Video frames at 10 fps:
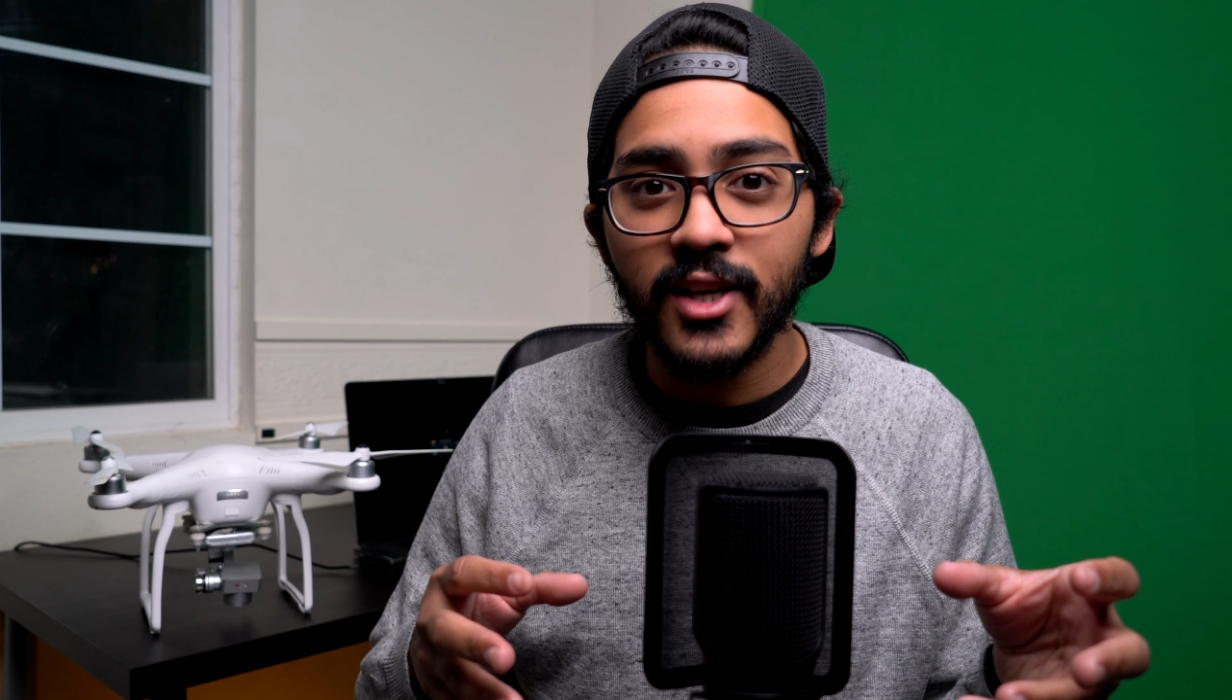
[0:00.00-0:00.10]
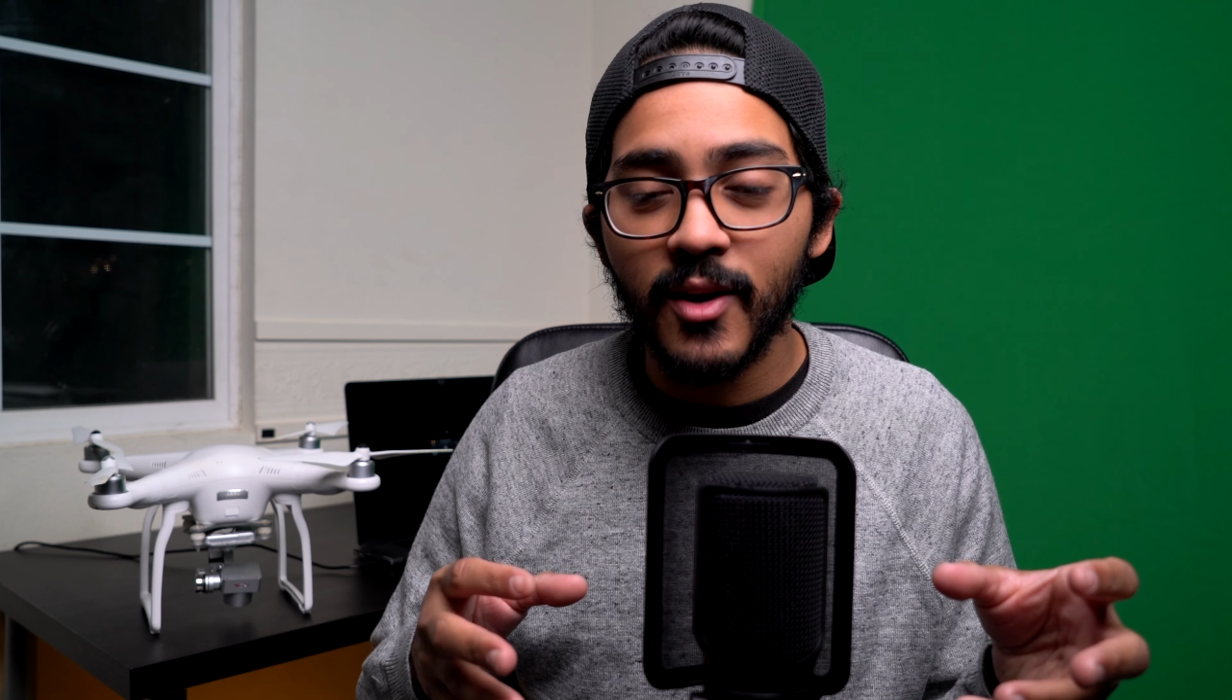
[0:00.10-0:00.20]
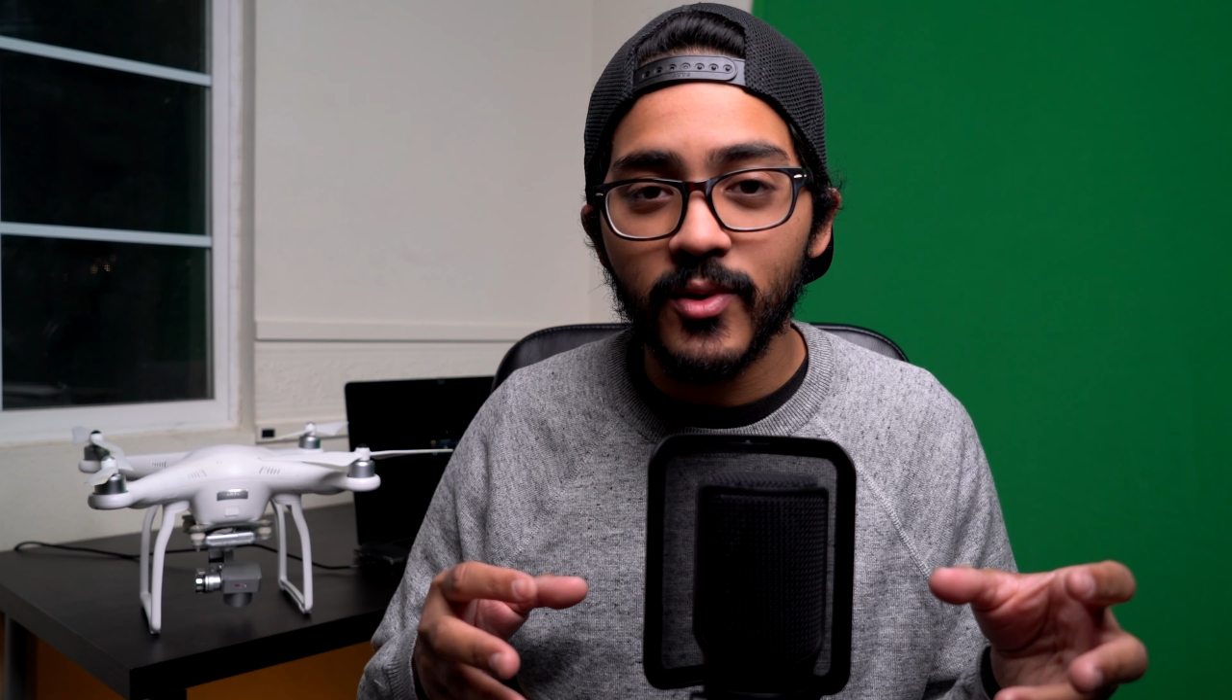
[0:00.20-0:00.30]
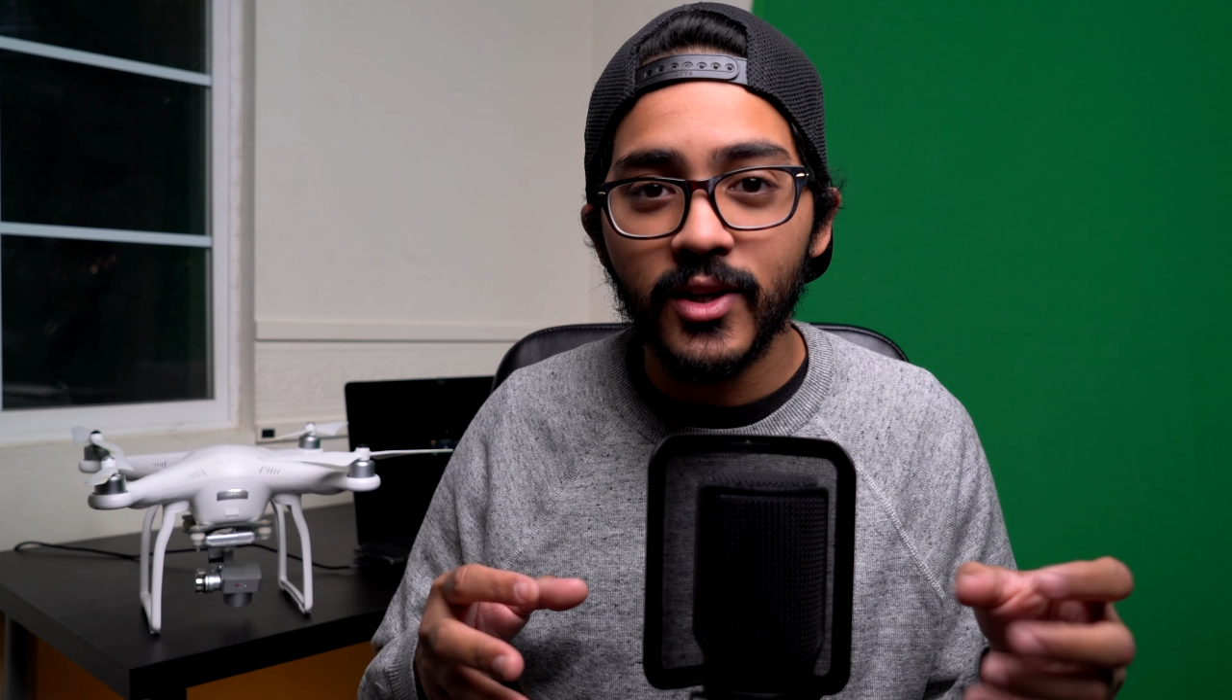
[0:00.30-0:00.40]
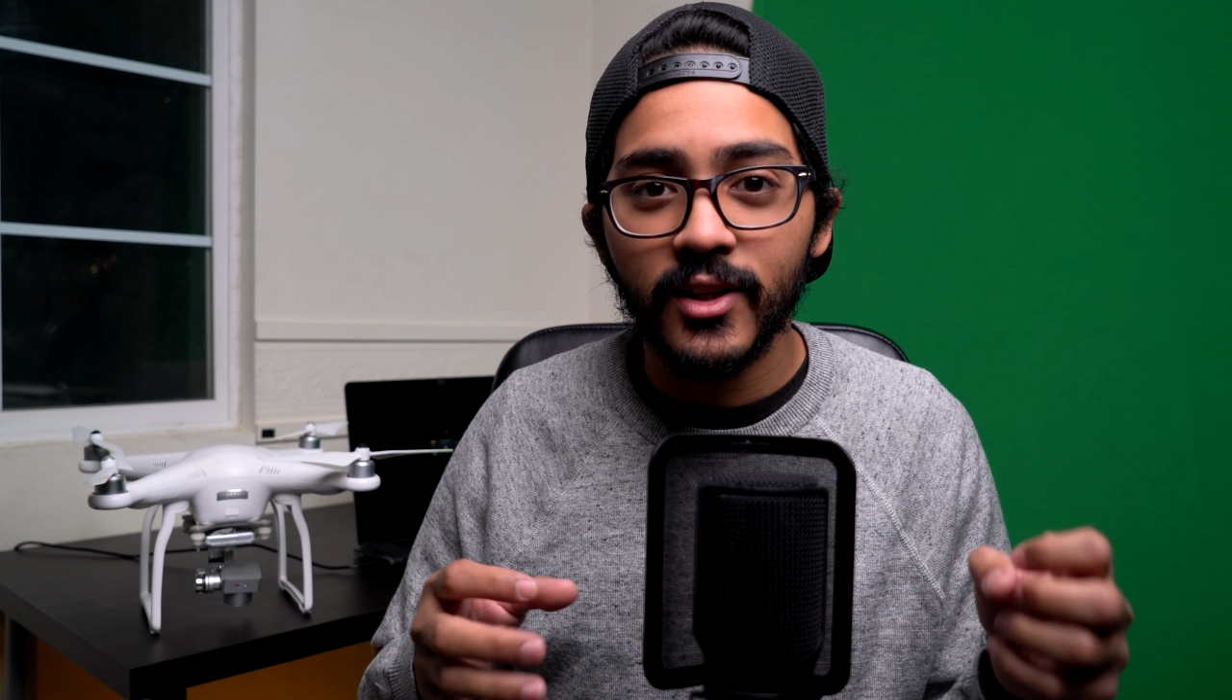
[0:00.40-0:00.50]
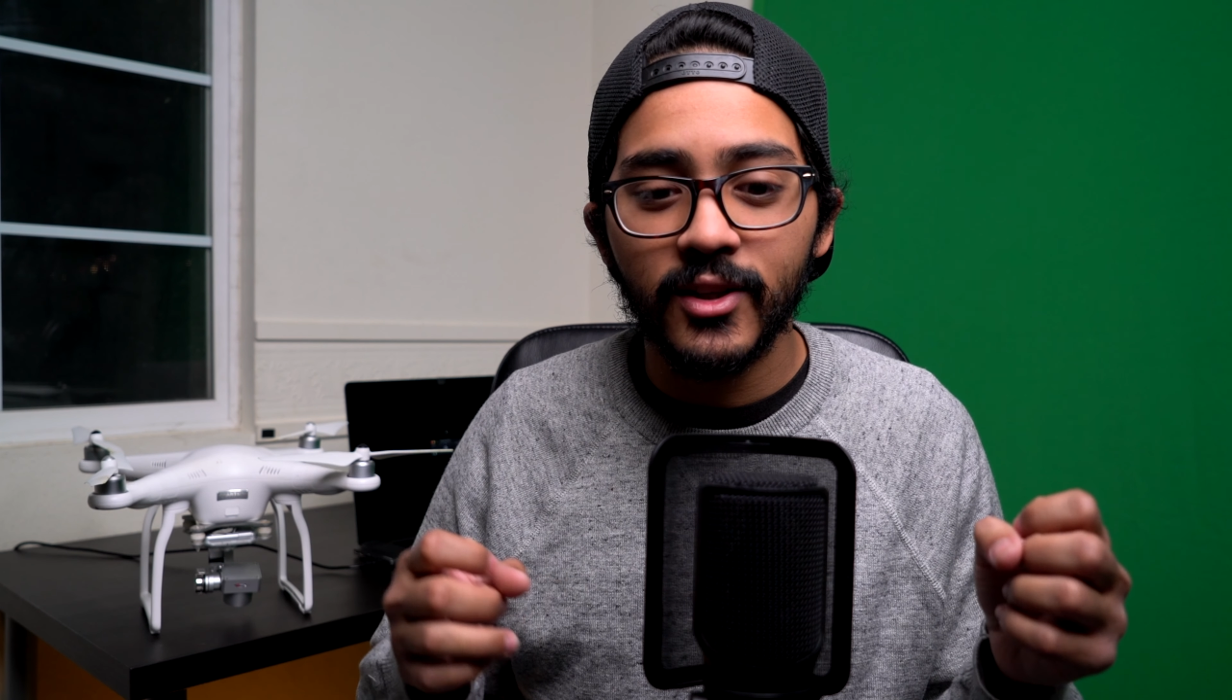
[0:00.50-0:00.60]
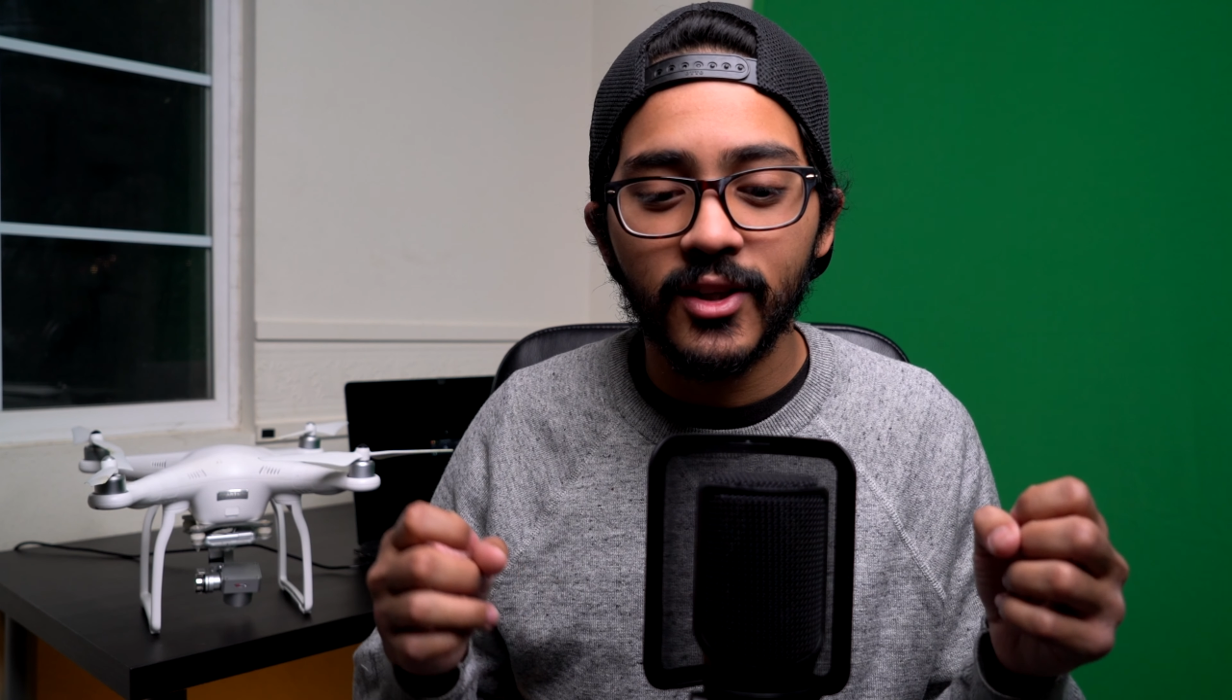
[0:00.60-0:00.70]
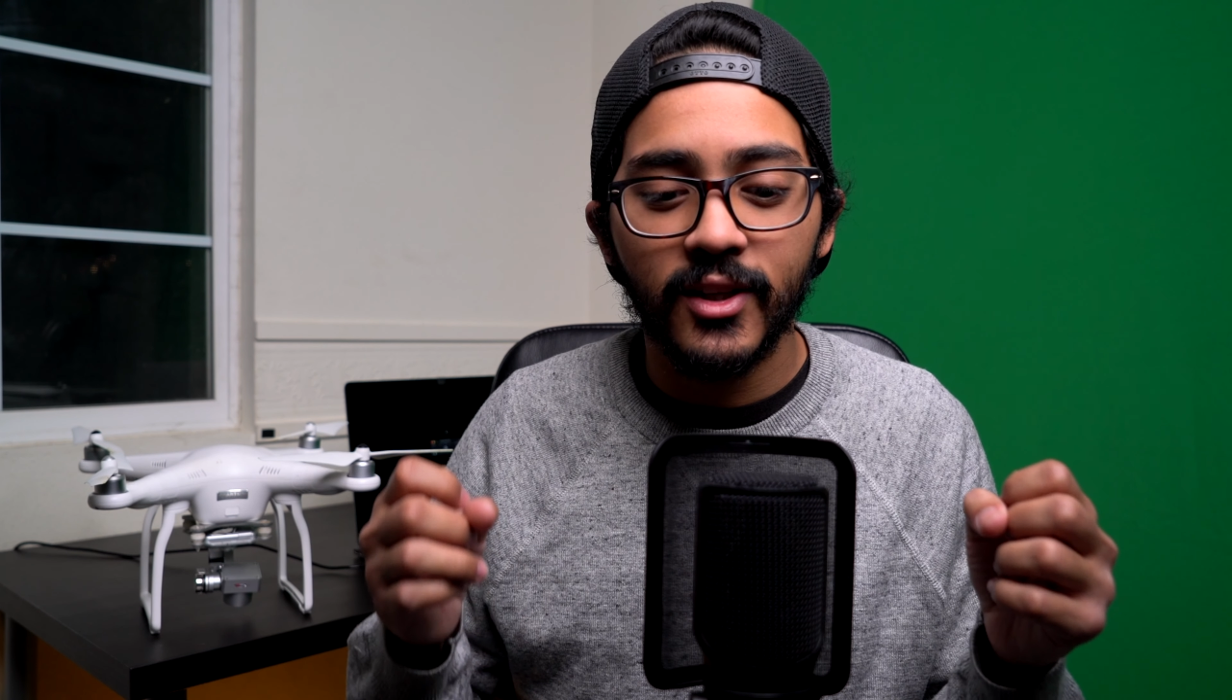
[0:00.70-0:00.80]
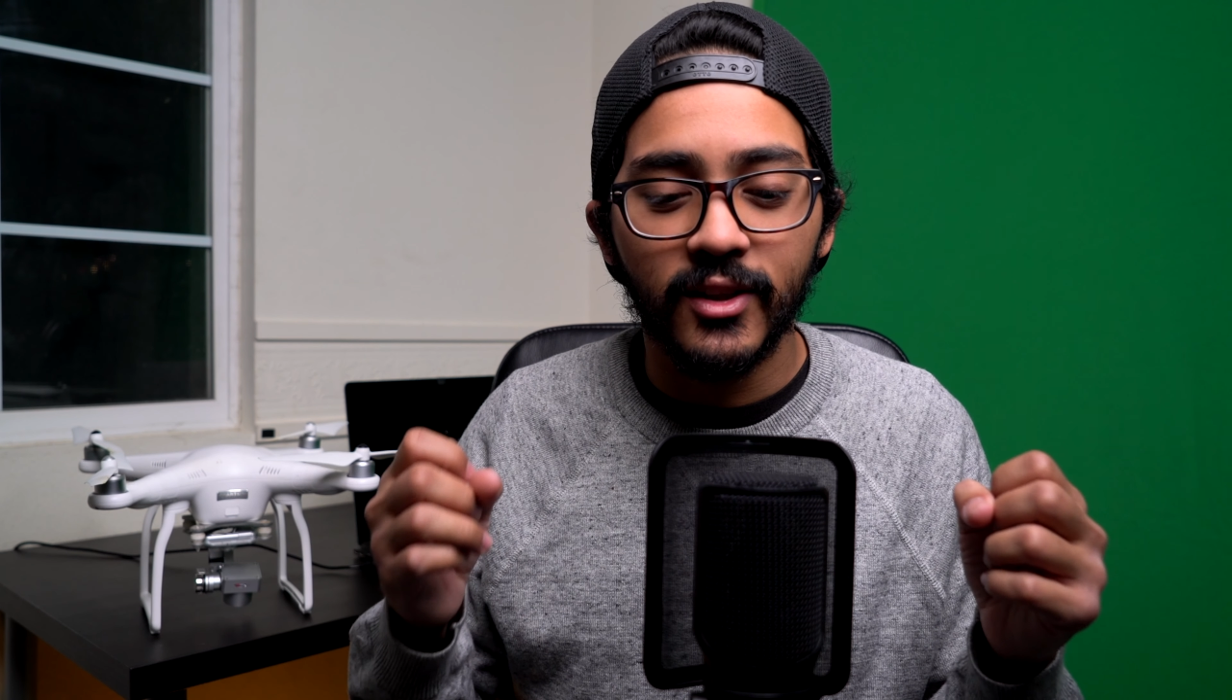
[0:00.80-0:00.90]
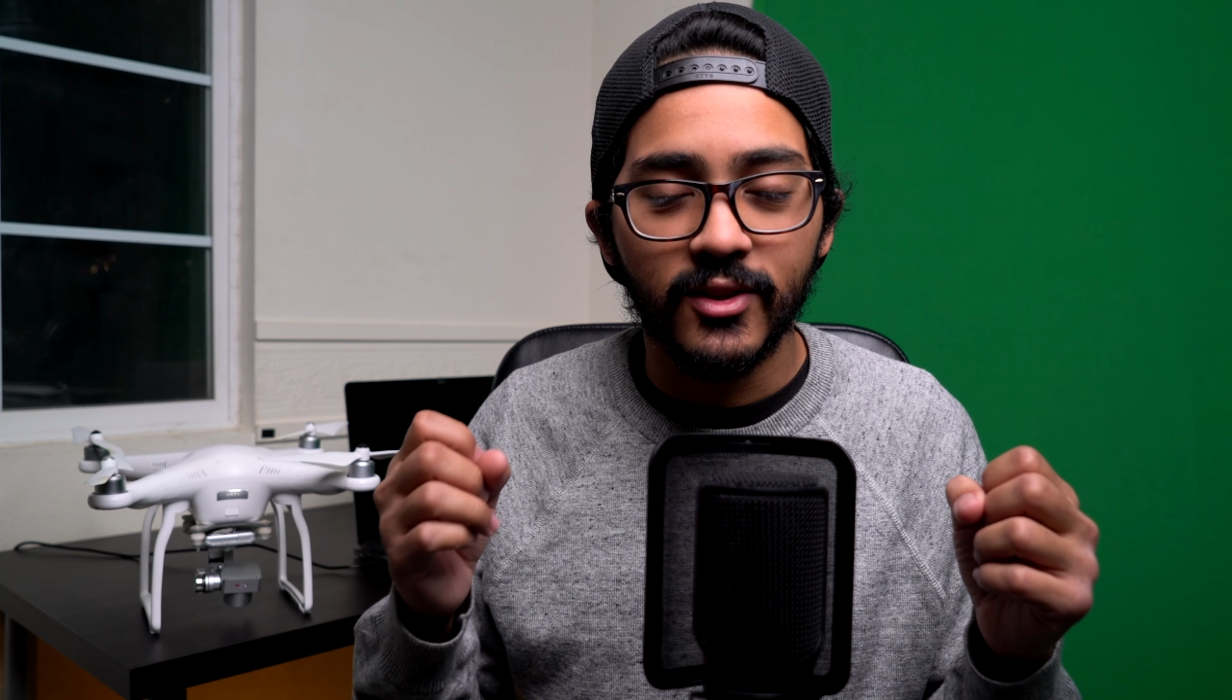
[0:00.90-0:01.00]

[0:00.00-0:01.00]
camera didn't look good.